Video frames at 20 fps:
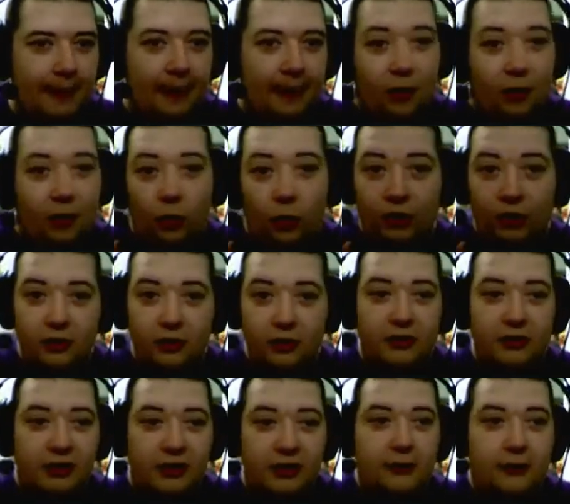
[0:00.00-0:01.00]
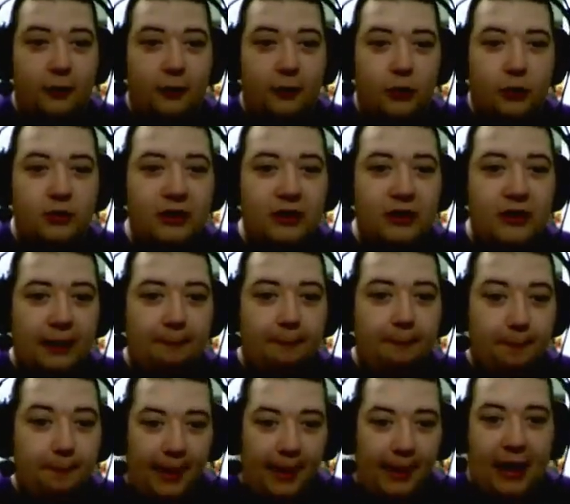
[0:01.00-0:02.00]
we're losing. We're losing
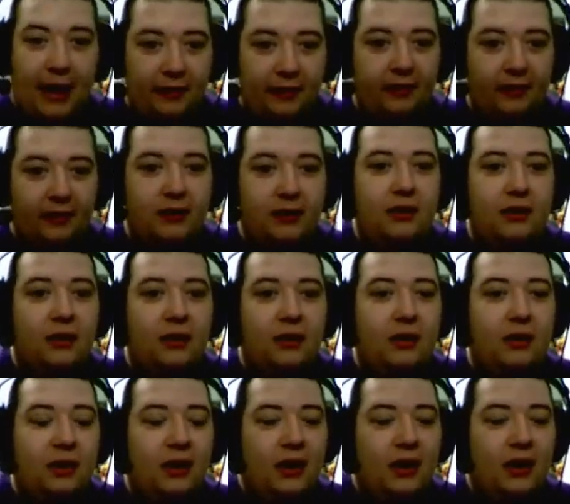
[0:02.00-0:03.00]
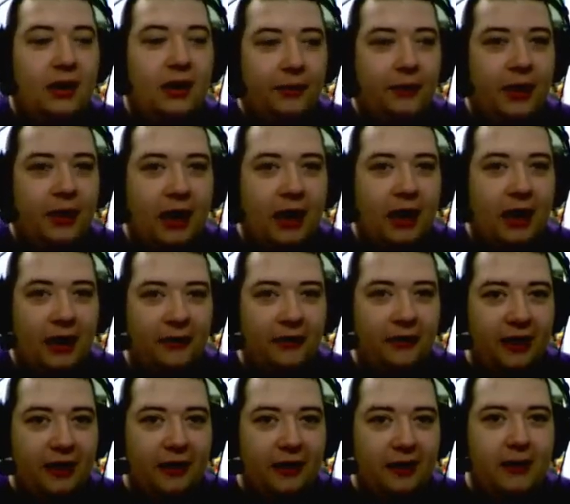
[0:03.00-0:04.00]
badly. And we have
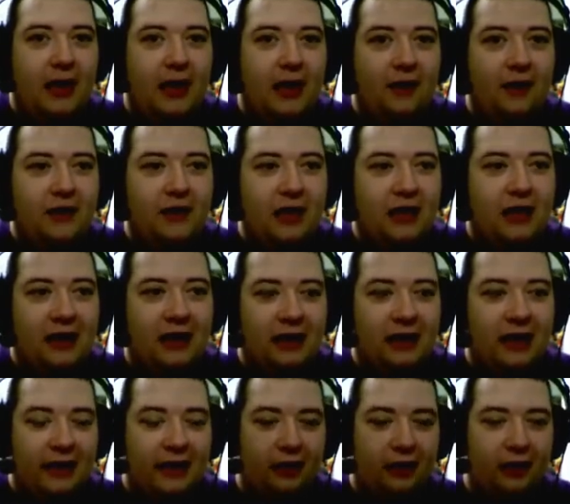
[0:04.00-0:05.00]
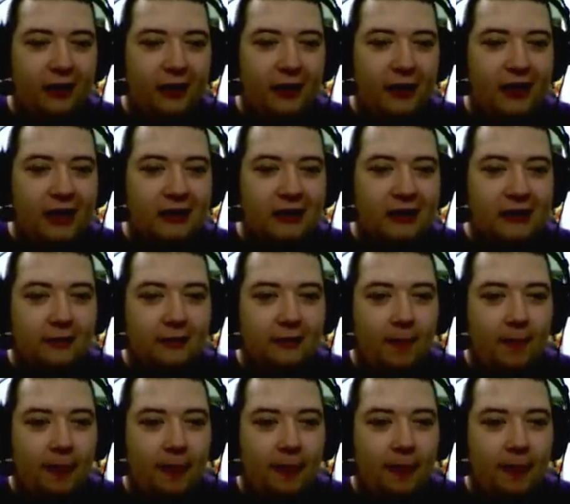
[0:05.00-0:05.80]
the enemy heavy tank in our base.